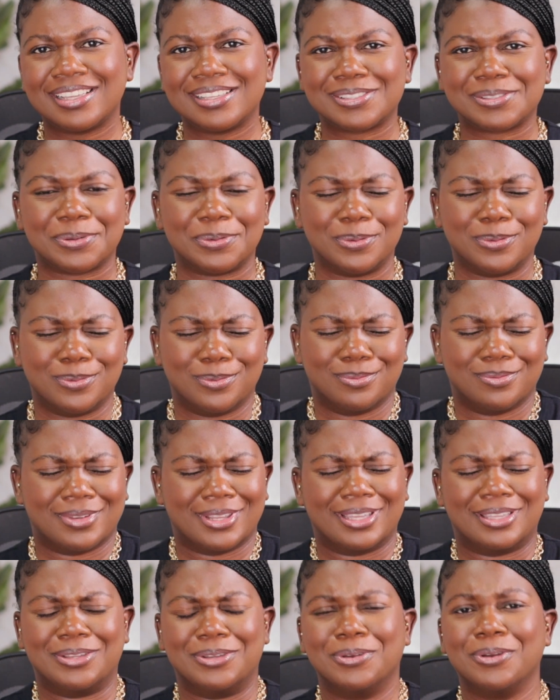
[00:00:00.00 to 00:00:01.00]
So,
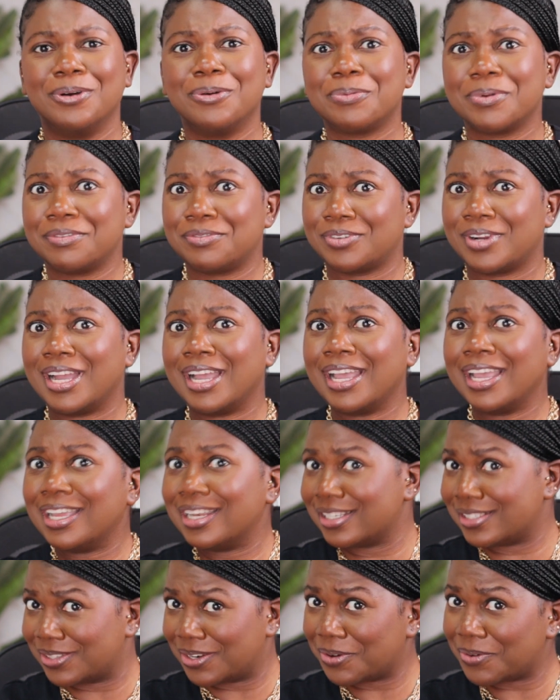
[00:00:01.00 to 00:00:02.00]
like, you know, we've
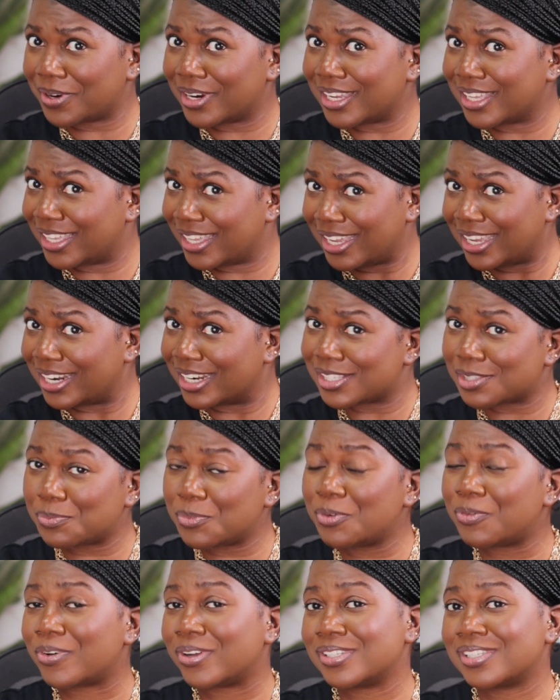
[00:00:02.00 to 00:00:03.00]
tried, it's not working, let's
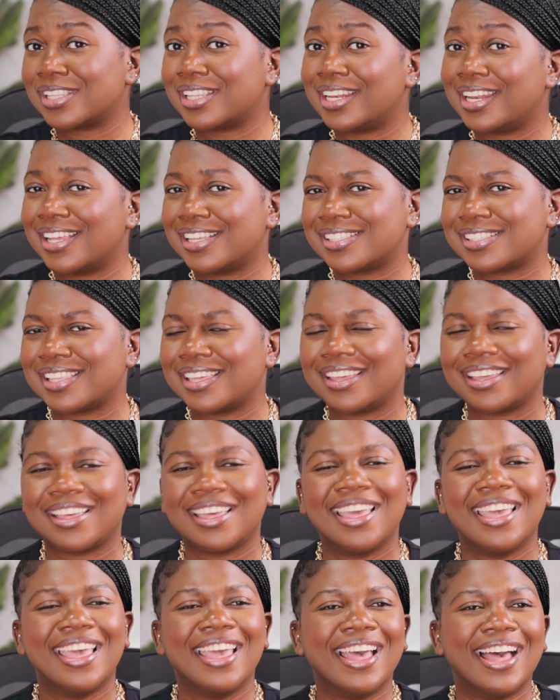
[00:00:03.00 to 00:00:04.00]
move on to the next
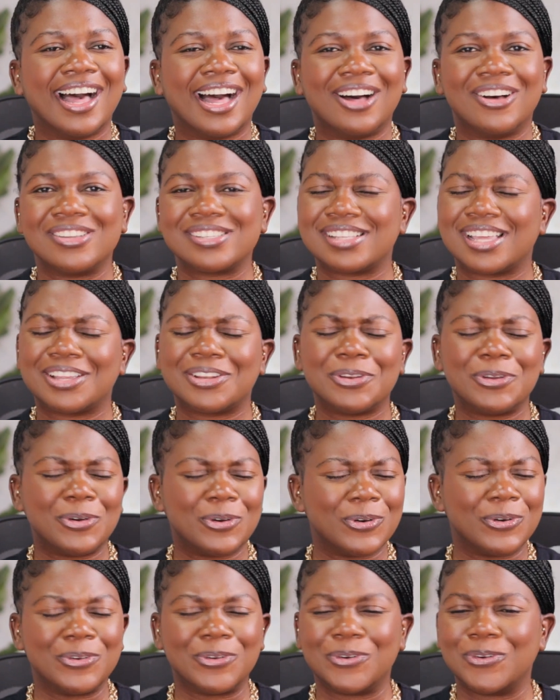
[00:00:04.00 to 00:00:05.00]
thing. I was like,
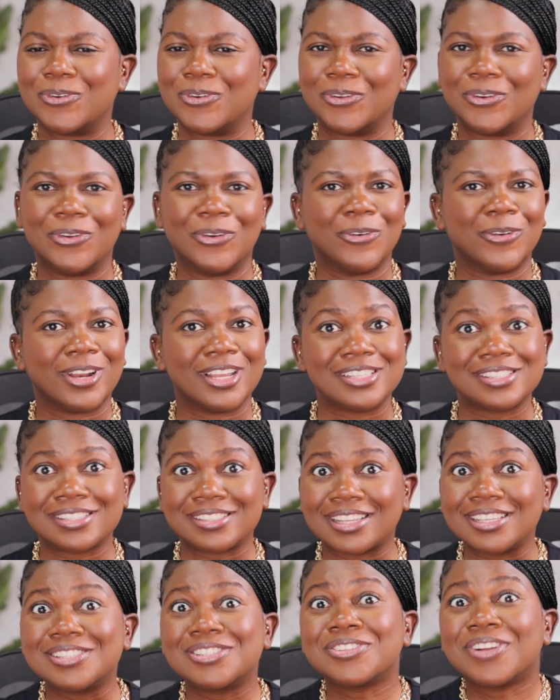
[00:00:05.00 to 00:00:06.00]
no,
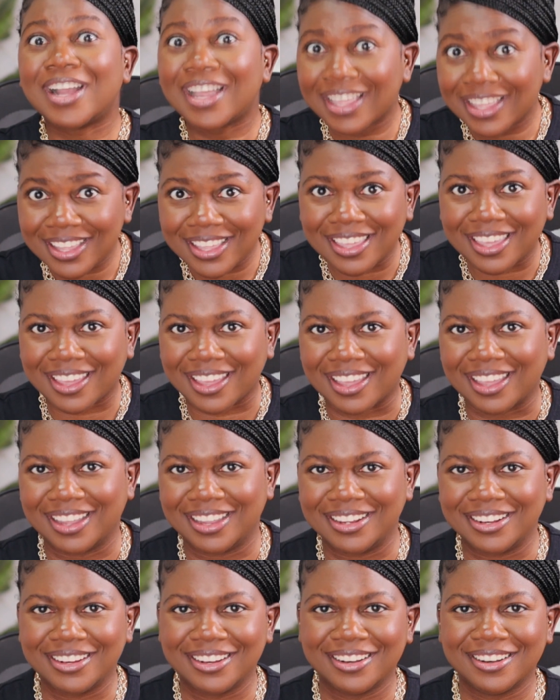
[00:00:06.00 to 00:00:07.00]
let's try
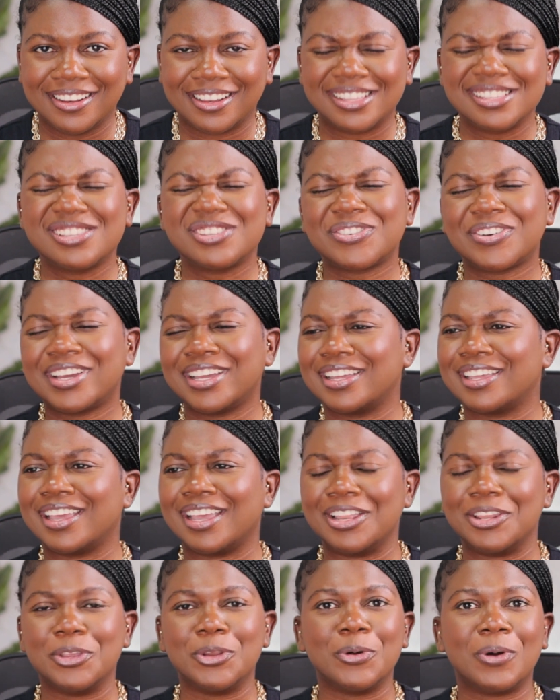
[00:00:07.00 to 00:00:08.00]
again. Let's try
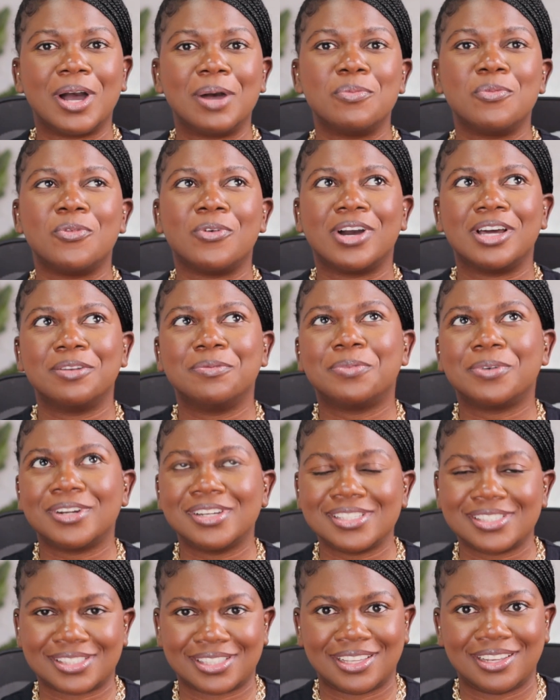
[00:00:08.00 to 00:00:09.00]
again. You know, I'm one
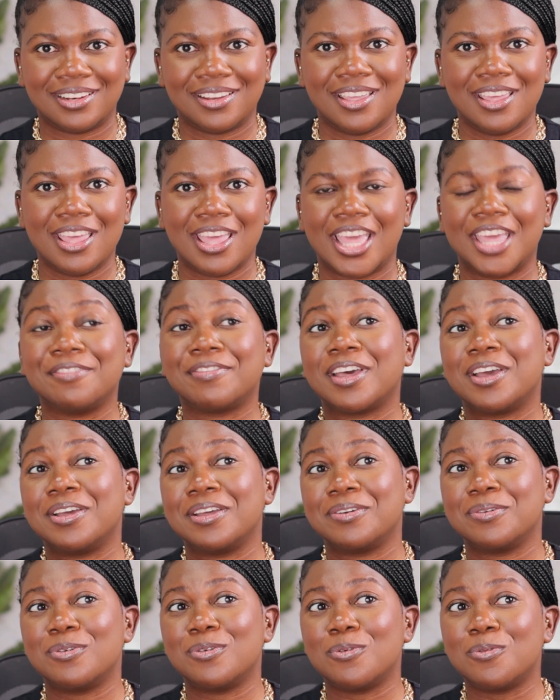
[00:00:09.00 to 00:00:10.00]
person. If
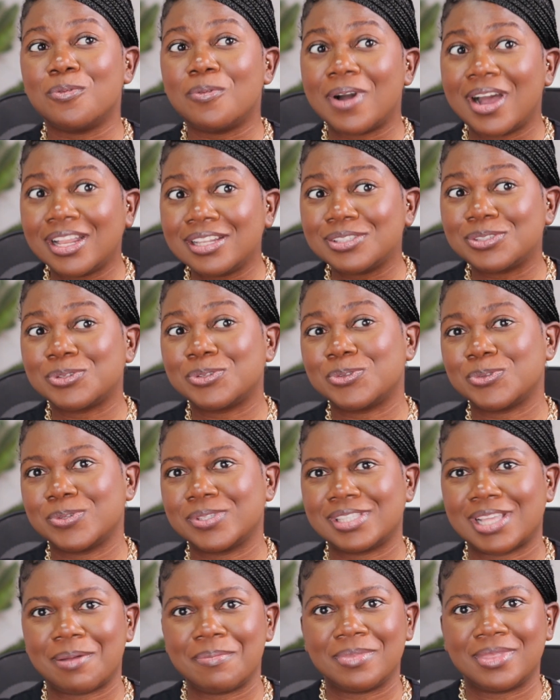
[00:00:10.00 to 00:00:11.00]
I want to
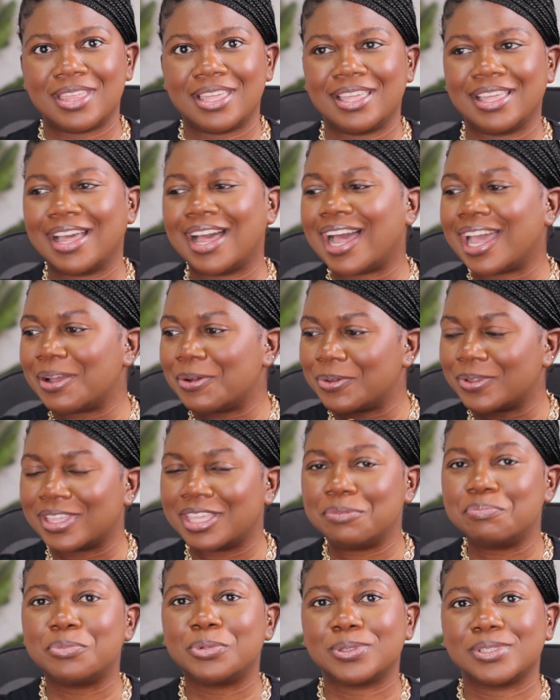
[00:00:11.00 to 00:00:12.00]
do something, I will
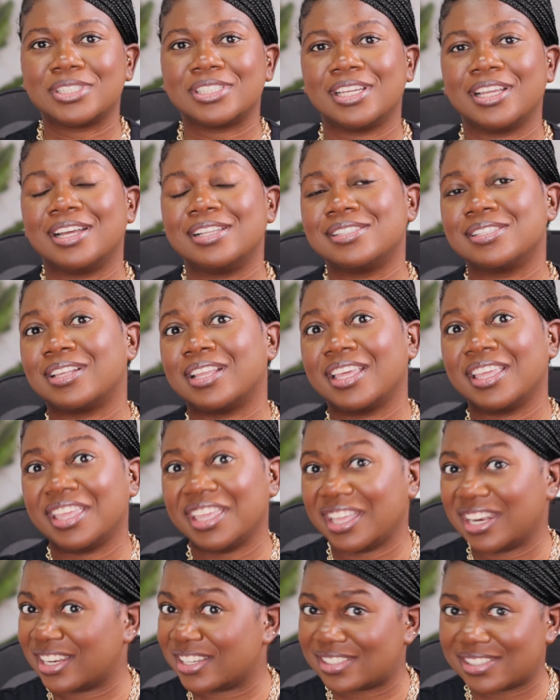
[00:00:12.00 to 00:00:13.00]
keep pushing until I
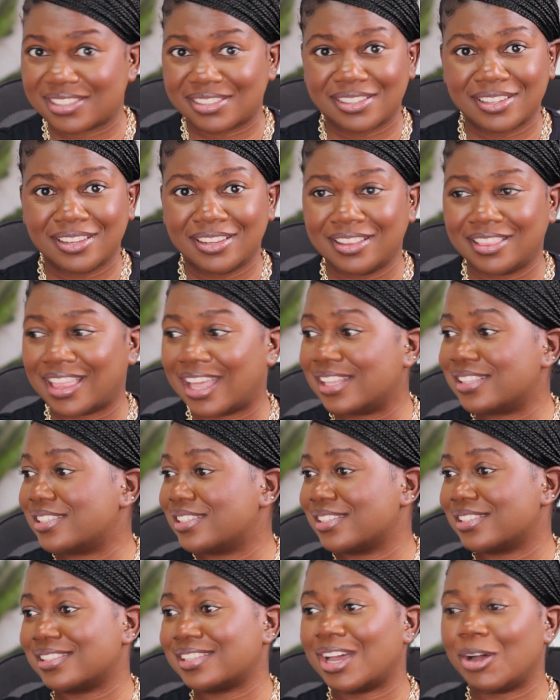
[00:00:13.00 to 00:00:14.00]
get it.
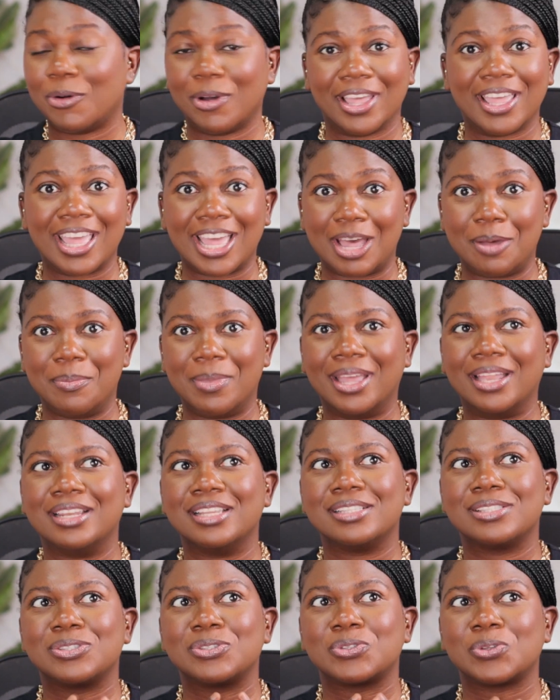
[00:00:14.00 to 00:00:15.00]
That's just how I am.
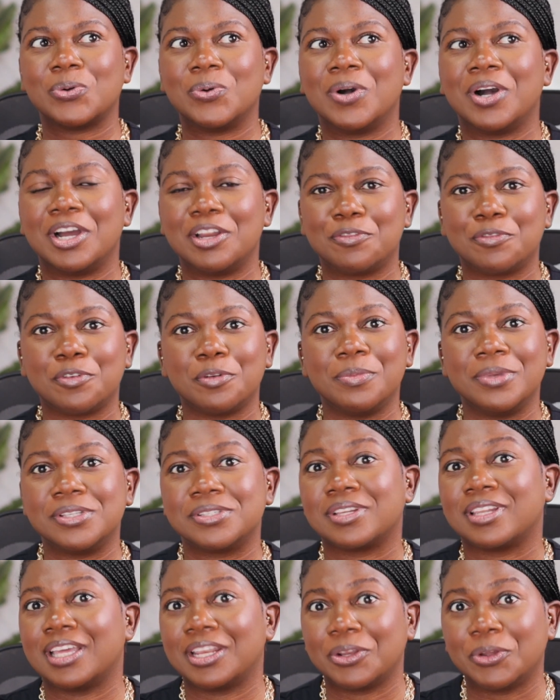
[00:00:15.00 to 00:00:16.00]
And it's so hard for me
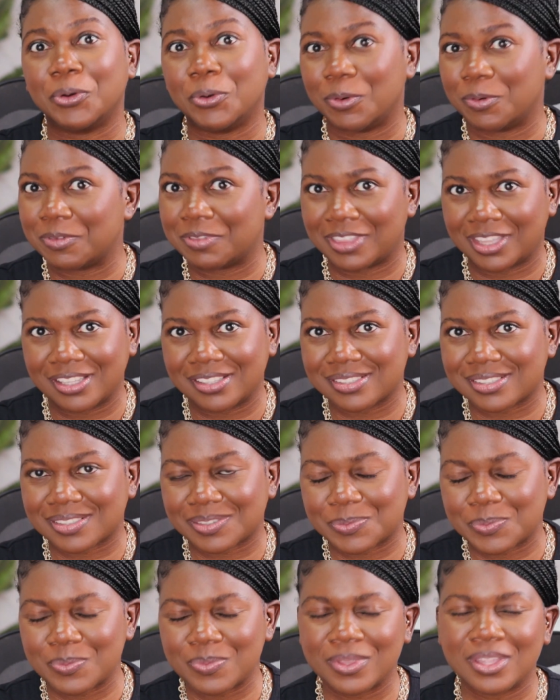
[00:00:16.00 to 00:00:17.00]
to let go of
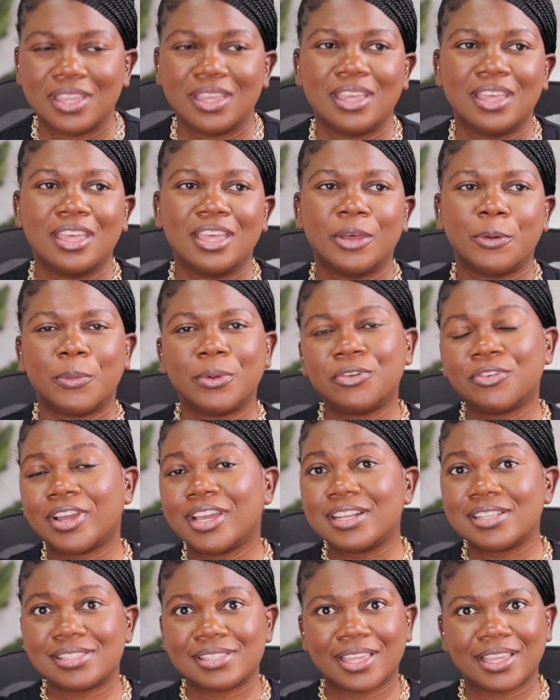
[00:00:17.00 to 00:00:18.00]
things. We
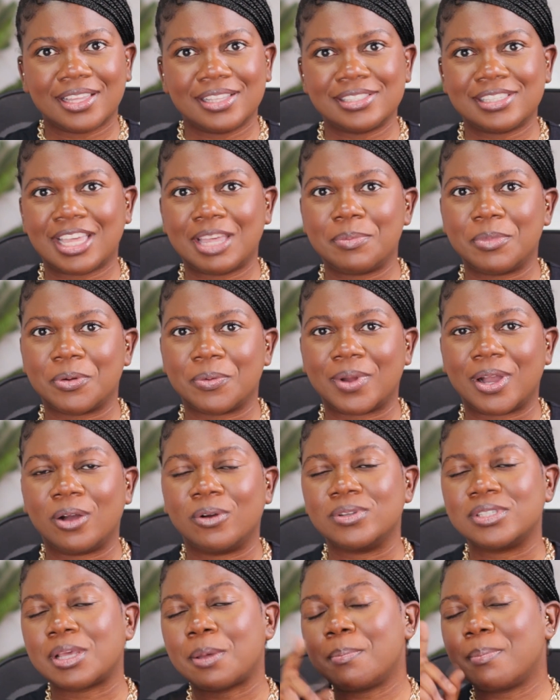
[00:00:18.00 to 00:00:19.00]
tried a second time around.